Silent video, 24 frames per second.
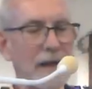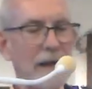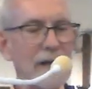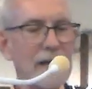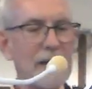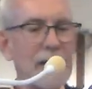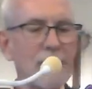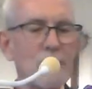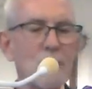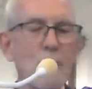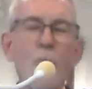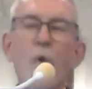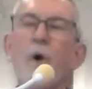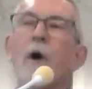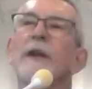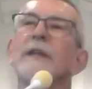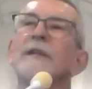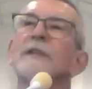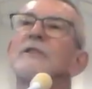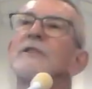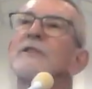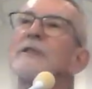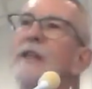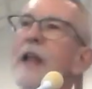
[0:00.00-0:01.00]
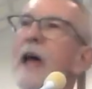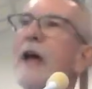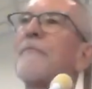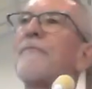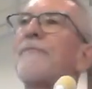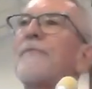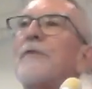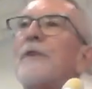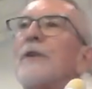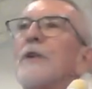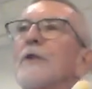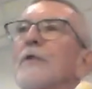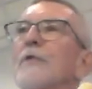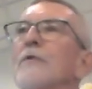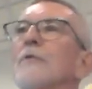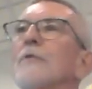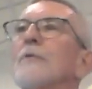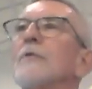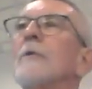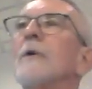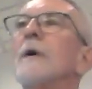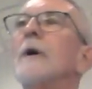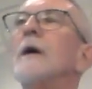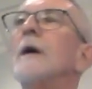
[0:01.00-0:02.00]
he didn't want his
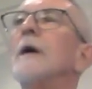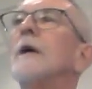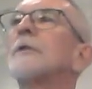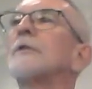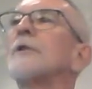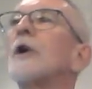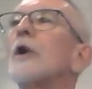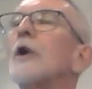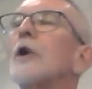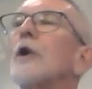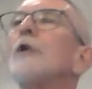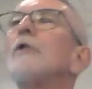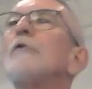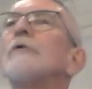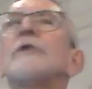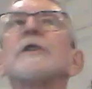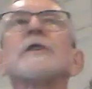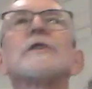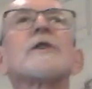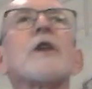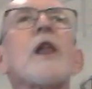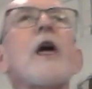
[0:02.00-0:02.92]
nephew to lose his